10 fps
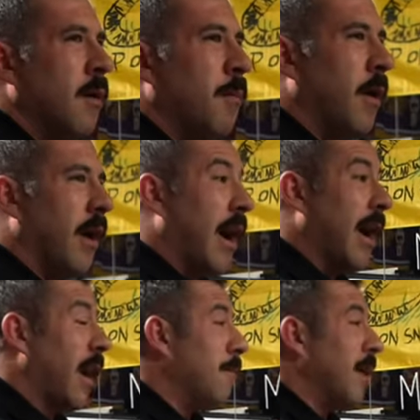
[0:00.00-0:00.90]
But I
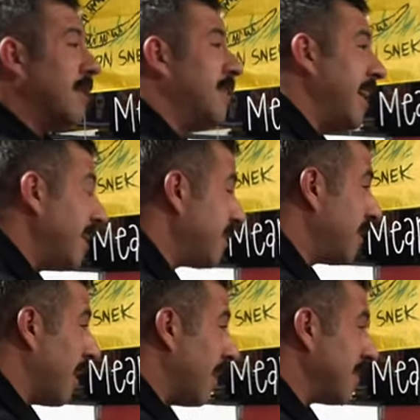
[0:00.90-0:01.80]
got my stage
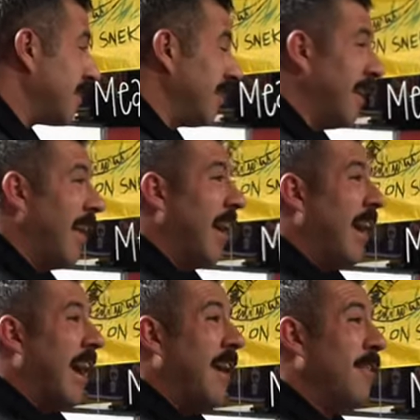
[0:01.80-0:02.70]
shots,
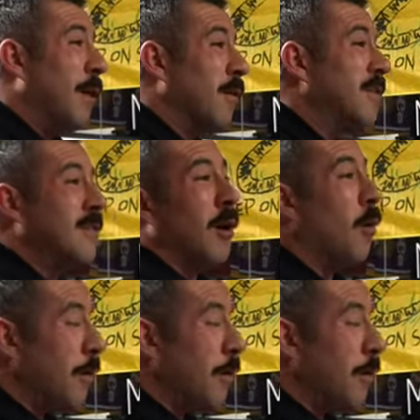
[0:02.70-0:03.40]
and they were so